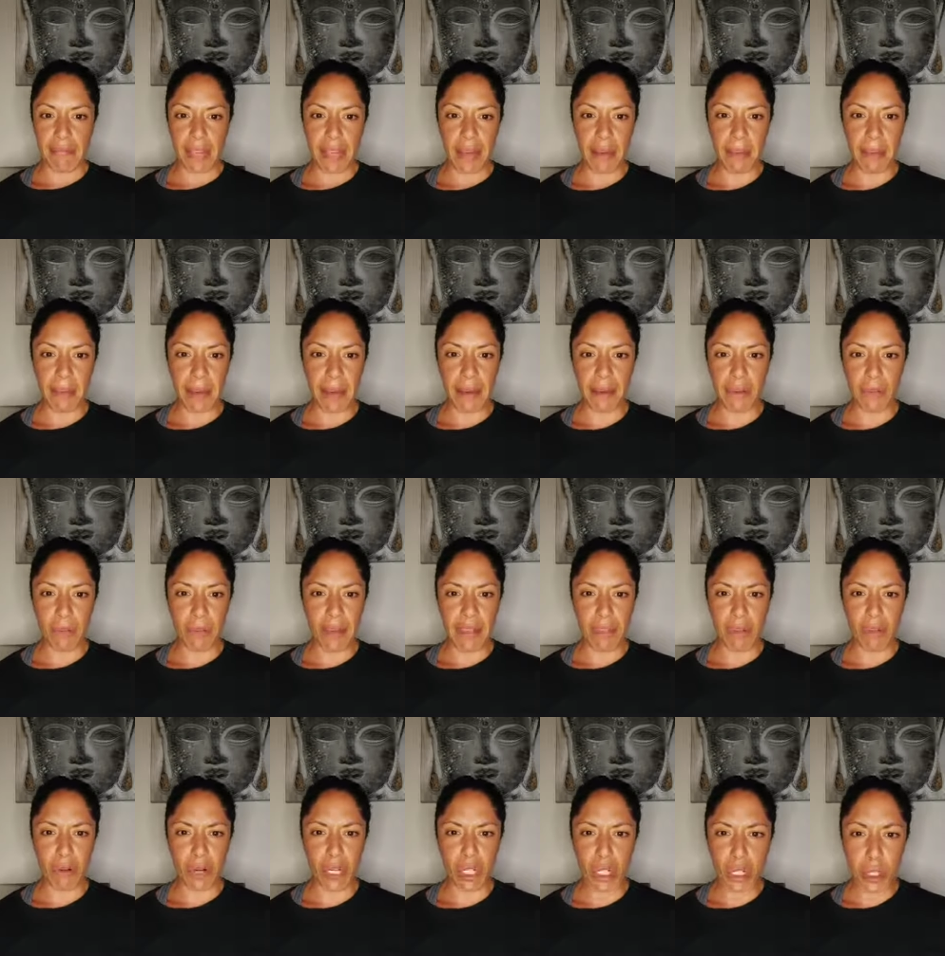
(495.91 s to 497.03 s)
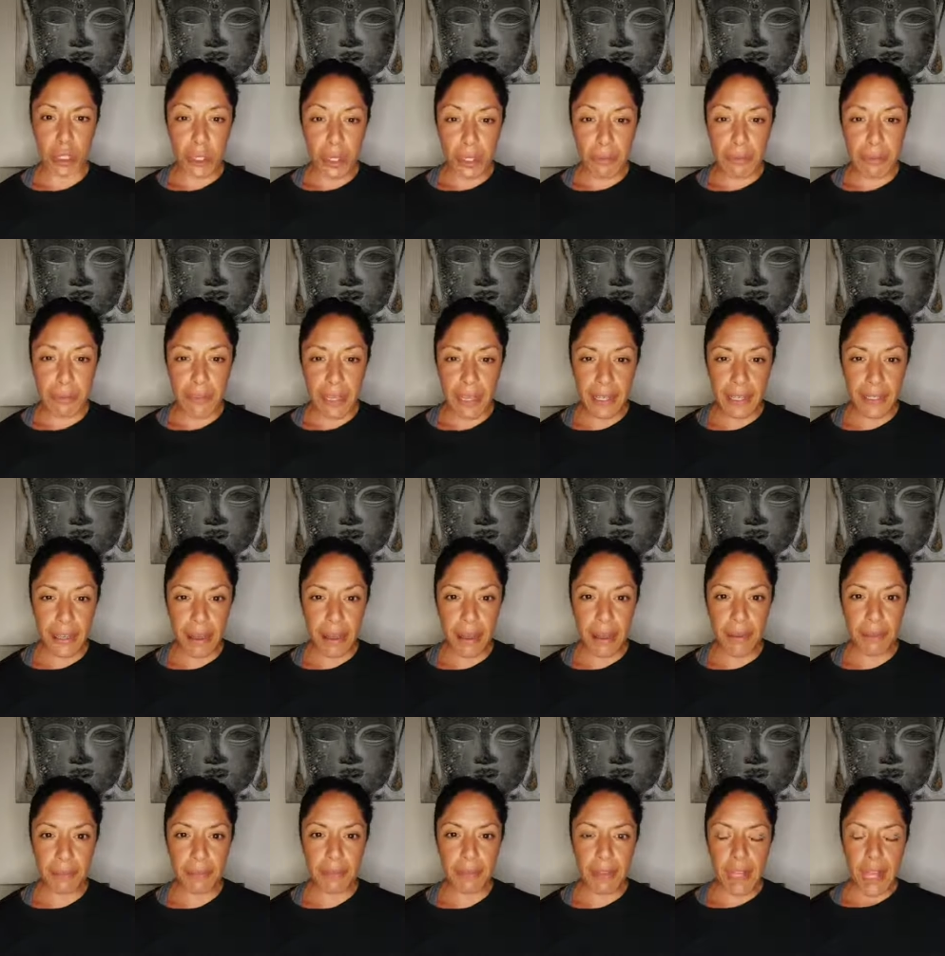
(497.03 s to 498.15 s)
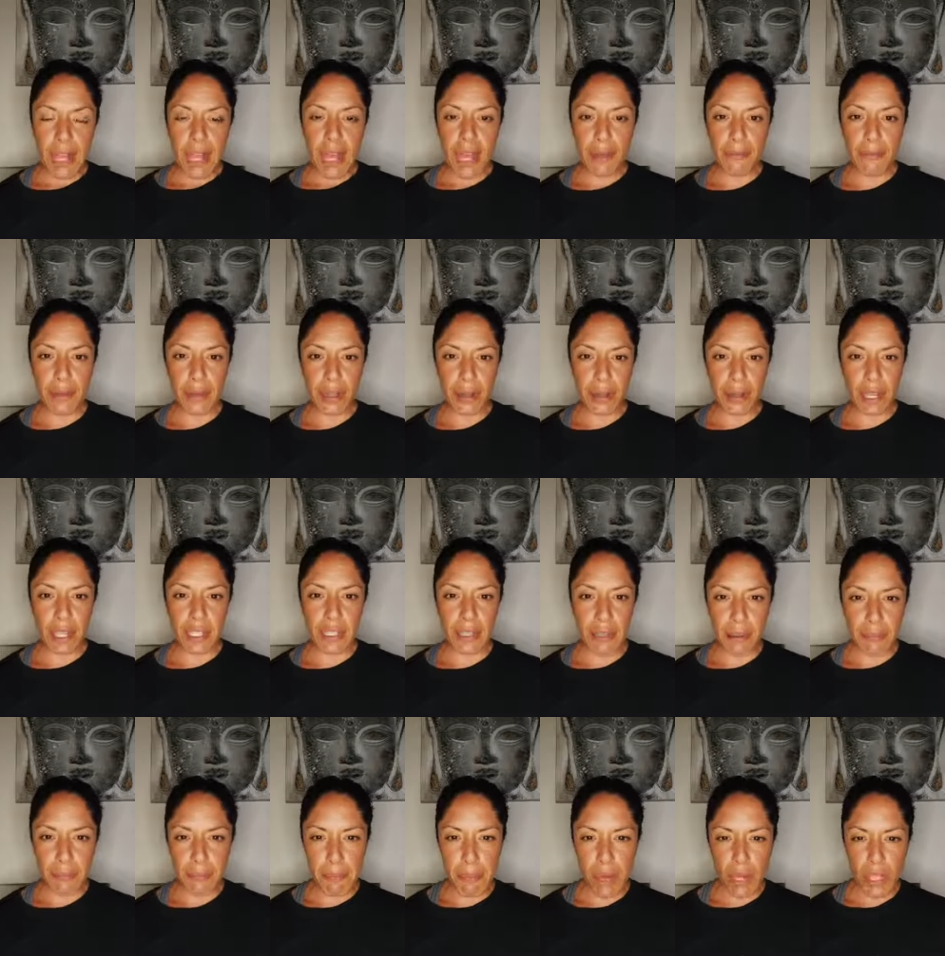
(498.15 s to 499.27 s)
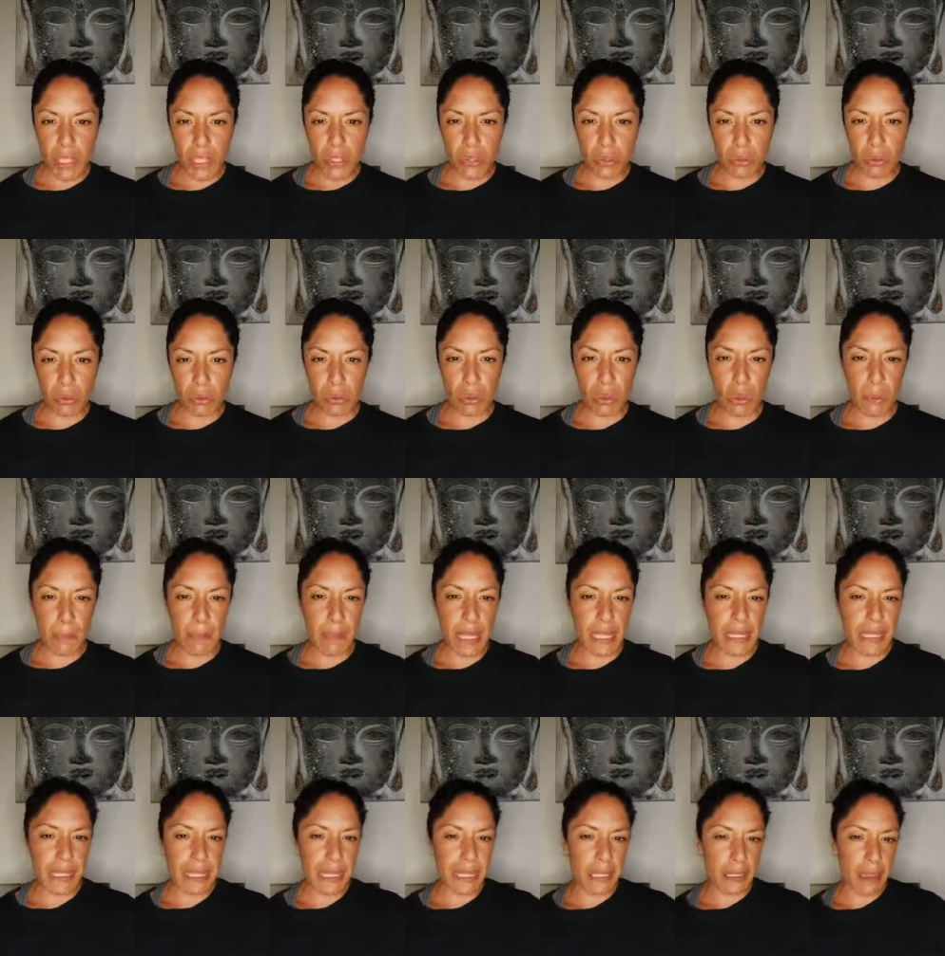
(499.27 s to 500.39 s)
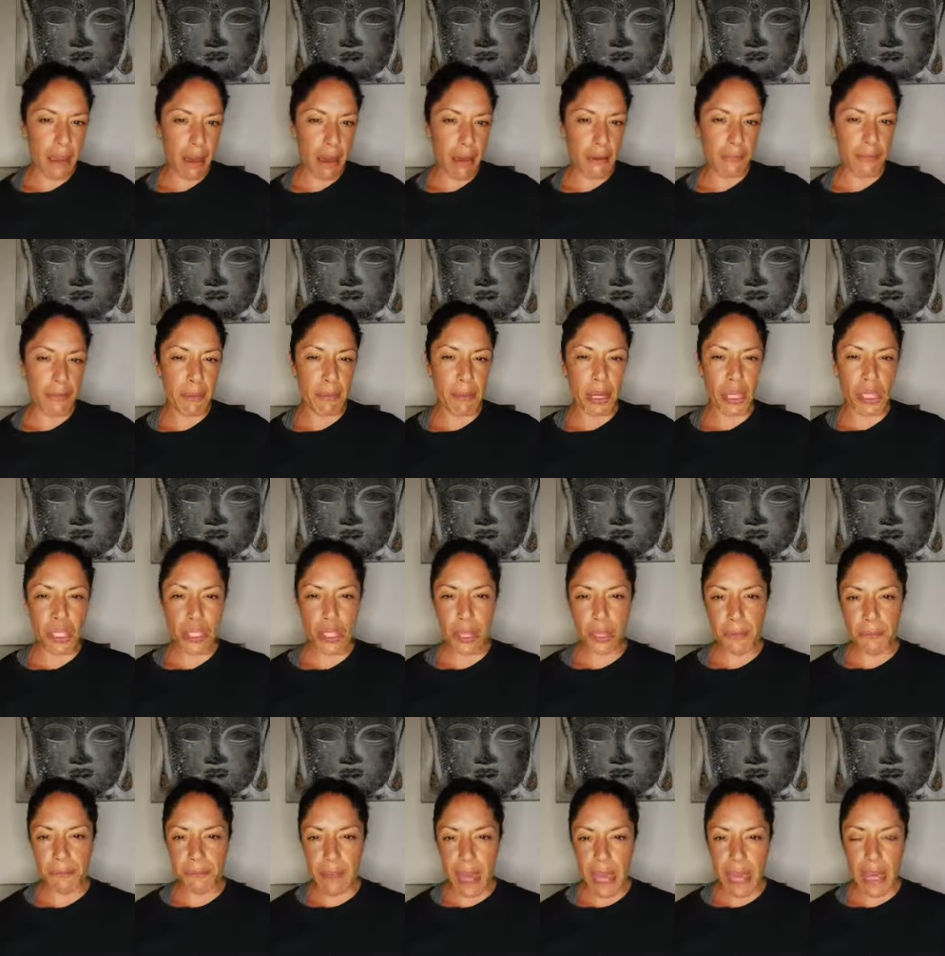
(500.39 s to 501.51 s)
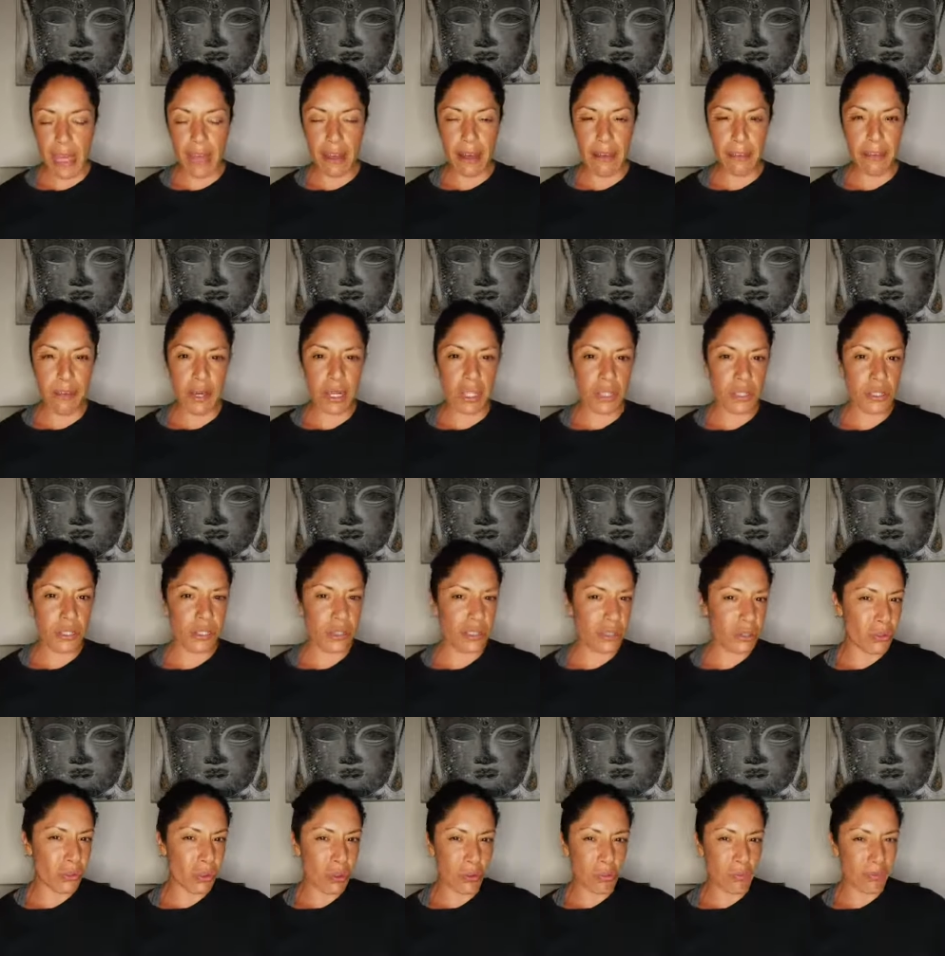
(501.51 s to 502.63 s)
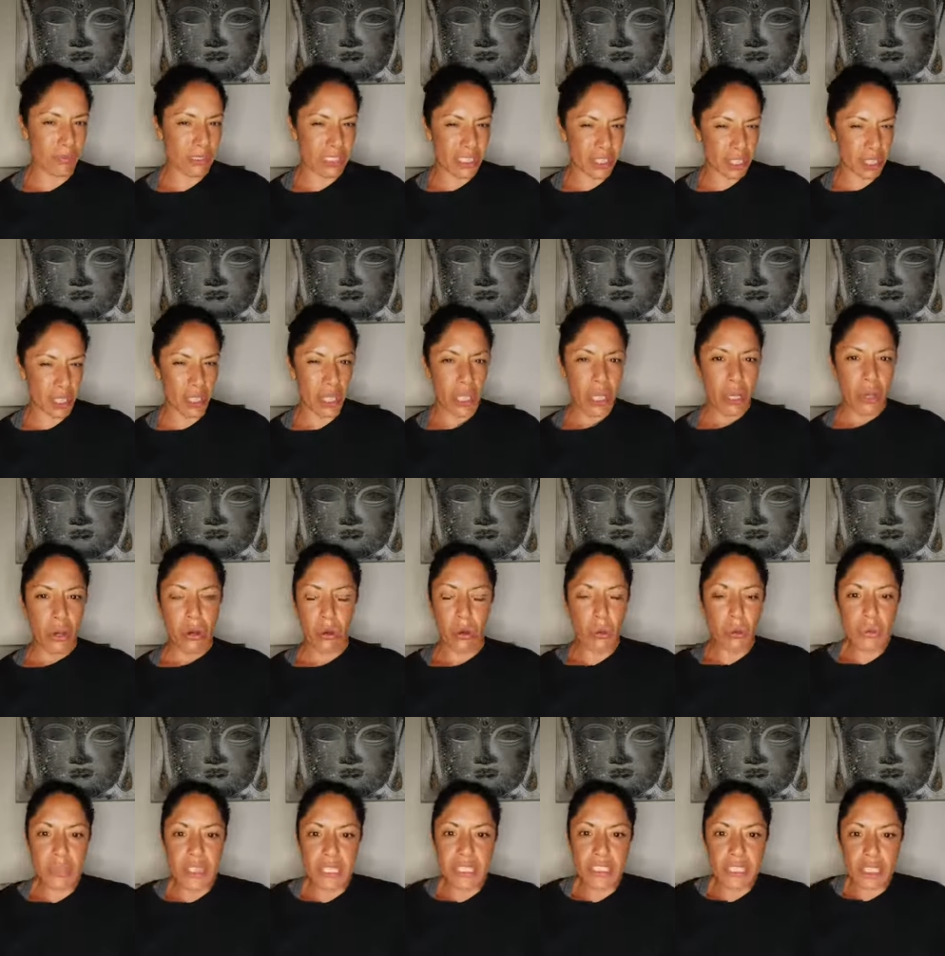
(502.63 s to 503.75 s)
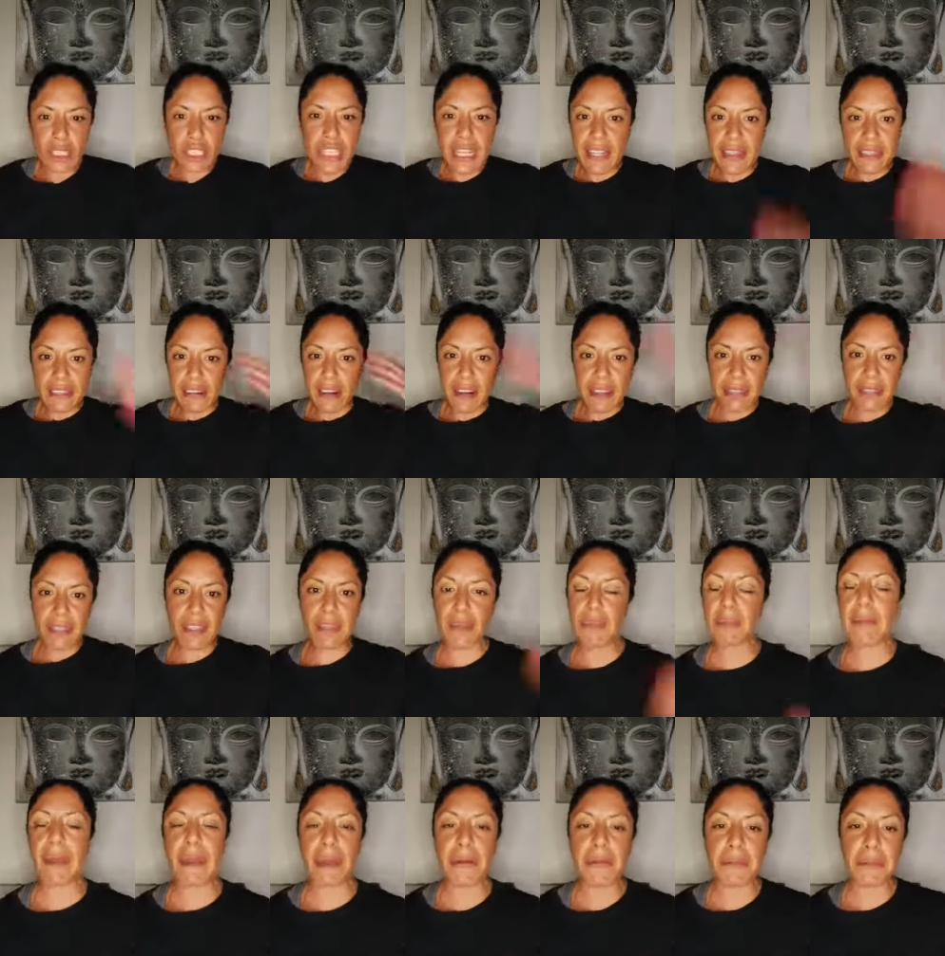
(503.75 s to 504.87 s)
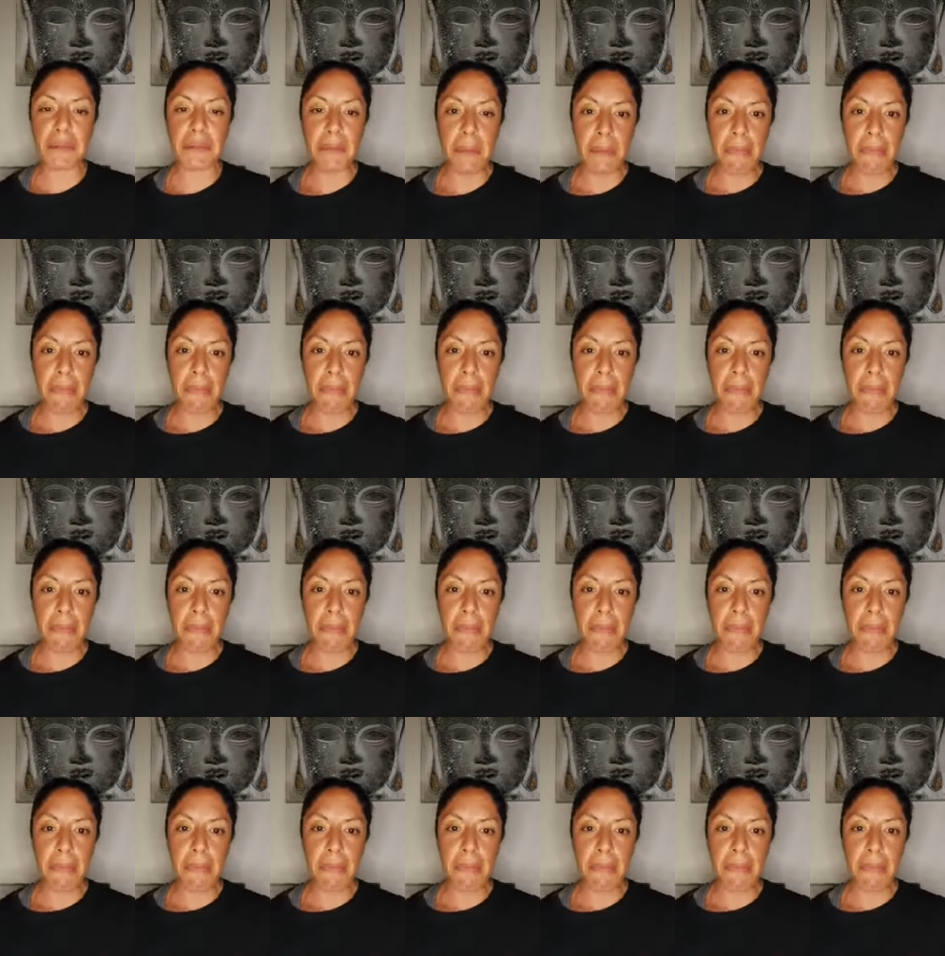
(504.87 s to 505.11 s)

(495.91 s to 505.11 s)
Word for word: about whether I look fit enough, have I got enough muscle, not muscly enough, am I too fat, am I not, the, all this shit that I think about.